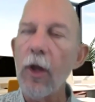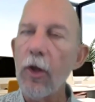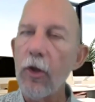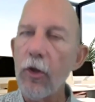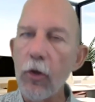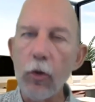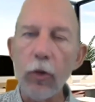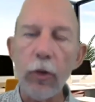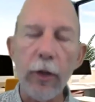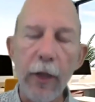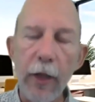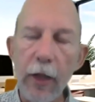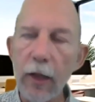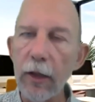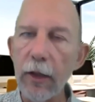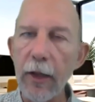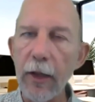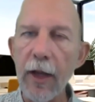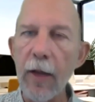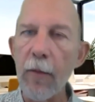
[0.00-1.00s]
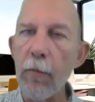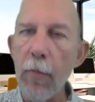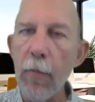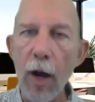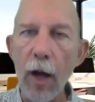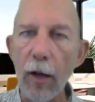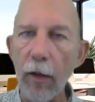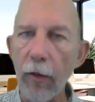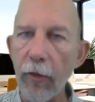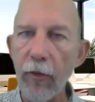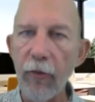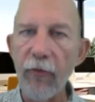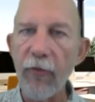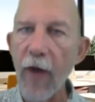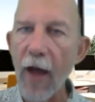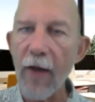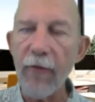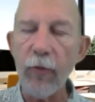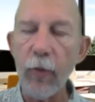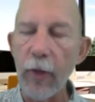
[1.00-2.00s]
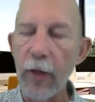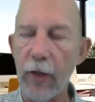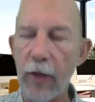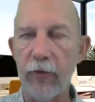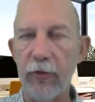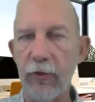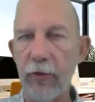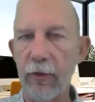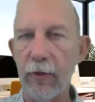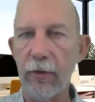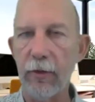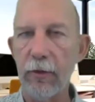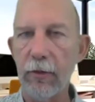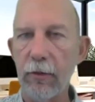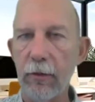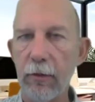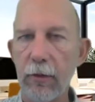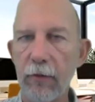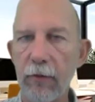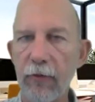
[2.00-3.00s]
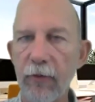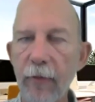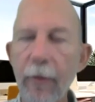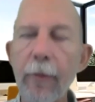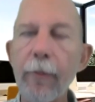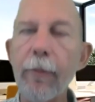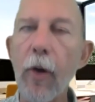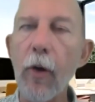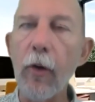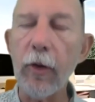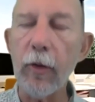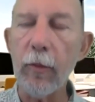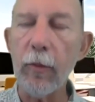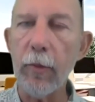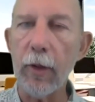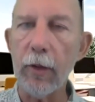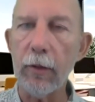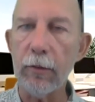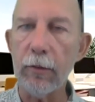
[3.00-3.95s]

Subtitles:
you'll heal in a month, 5 weeks from a broken bone.